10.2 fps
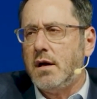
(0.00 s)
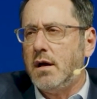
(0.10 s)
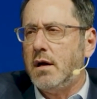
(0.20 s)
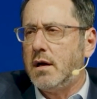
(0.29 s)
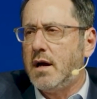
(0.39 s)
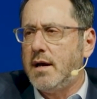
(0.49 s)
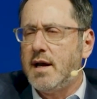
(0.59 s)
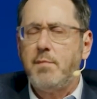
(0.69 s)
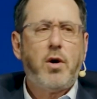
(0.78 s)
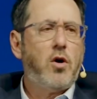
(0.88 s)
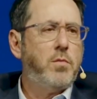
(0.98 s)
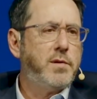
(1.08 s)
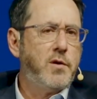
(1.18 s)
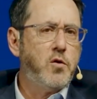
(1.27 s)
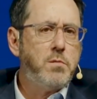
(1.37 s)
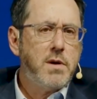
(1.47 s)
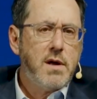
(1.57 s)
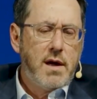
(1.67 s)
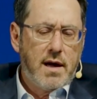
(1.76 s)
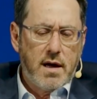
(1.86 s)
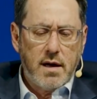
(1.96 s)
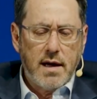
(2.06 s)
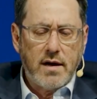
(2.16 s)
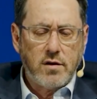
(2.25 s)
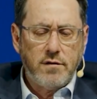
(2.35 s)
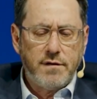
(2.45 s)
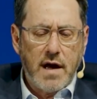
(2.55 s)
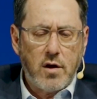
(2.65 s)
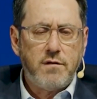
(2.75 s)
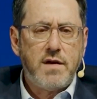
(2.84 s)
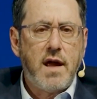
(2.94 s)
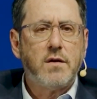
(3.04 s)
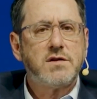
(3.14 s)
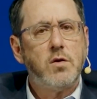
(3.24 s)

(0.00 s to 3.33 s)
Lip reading: a guy named Paul Bloom out of Yale.